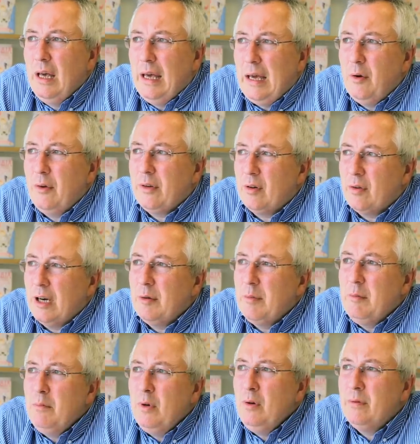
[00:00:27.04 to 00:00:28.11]
it was incredibly
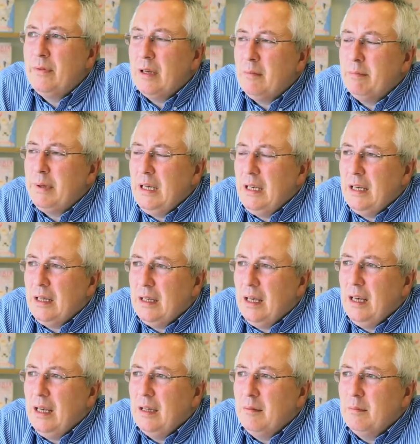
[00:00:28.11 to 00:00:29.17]
moving being
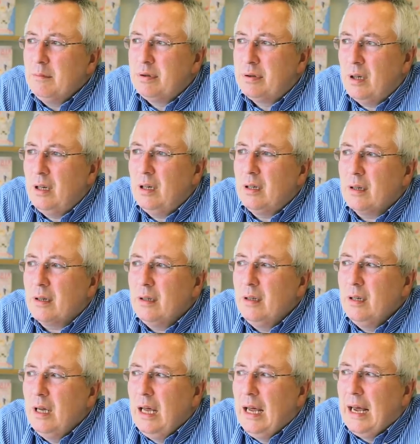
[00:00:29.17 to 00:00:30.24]
in Prague
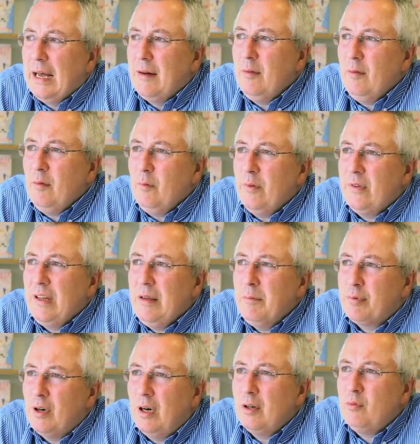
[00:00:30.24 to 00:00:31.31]
and seeing
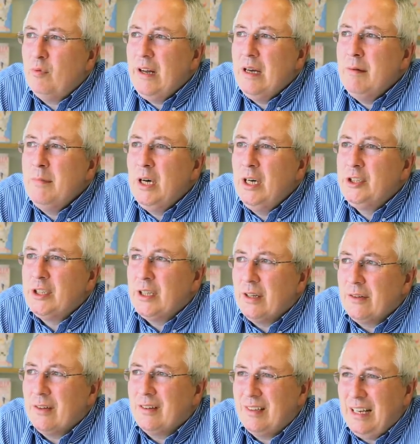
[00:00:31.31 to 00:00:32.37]
Prague re-emerging
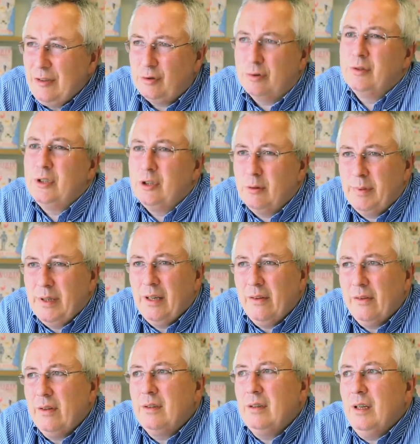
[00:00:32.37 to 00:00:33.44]
as a central European
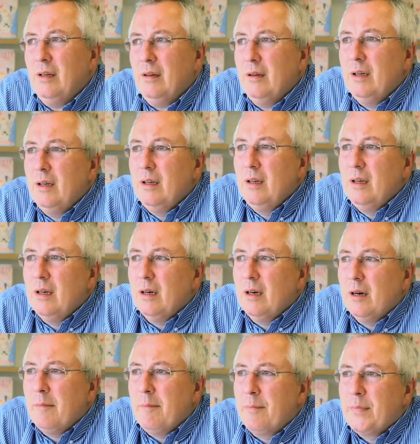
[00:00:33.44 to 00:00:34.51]
city.
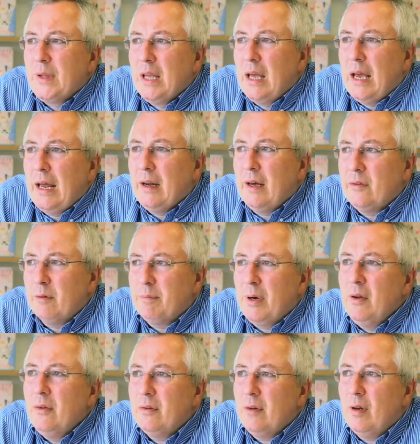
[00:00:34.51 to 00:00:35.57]
And I
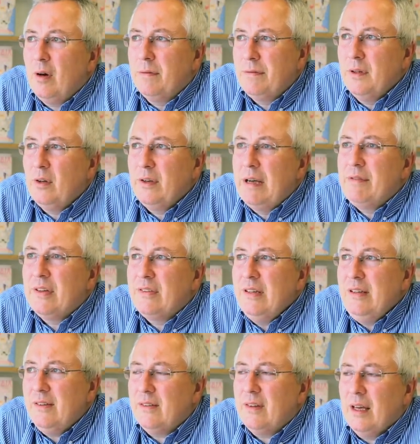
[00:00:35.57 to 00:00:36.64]
suppose off and on ever
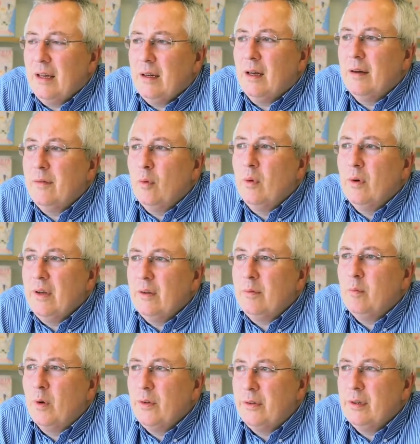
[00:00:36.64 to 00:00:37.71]
since then, I've always
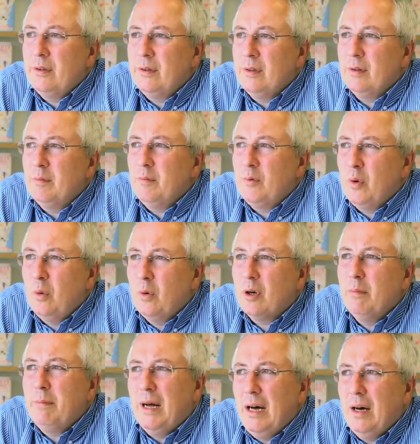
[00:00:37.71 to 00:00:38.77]
wanted to talk
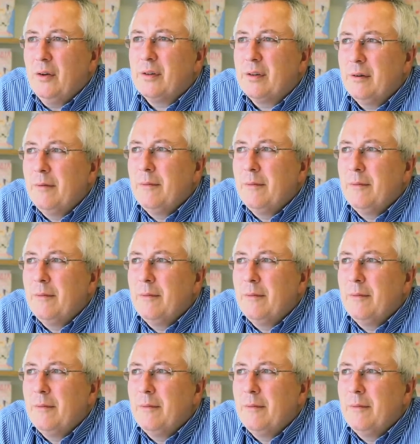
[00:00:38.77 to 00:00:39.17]
about